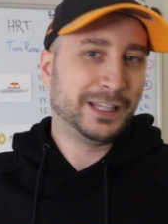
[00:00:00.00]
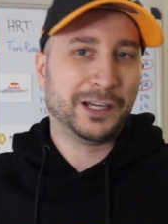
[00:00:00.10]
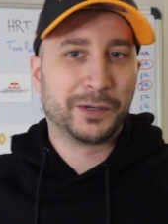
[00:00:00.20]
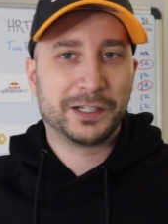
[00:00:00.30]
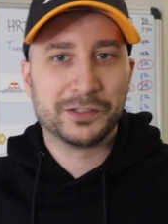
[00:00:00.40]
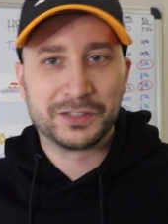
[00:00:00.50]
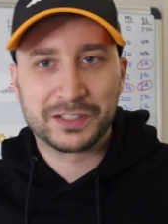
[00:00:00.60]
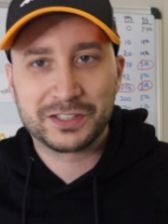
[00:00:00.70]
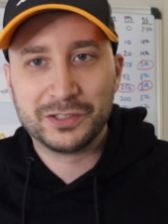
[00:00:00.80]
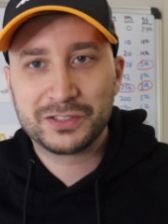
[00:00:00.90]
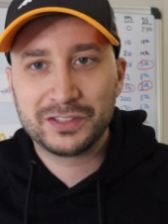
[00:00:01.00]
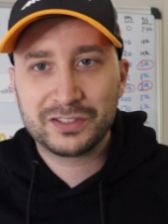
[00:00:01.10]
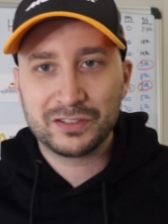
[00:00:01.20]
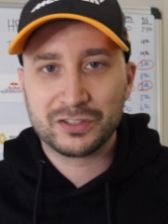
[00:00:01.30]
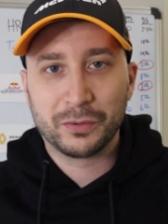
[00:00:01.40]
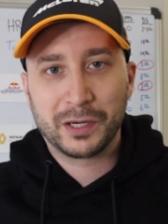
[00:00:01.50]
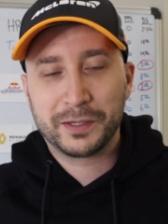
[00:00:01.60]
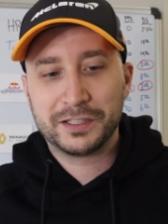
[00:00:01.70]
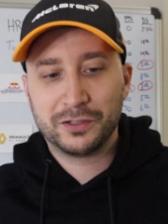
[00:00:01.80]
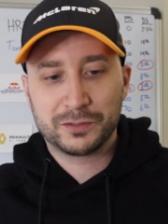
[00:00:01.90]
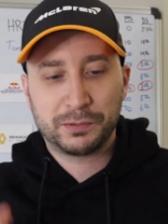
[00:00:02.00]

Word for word: They didn't want to hear those excuses. So what I want to do is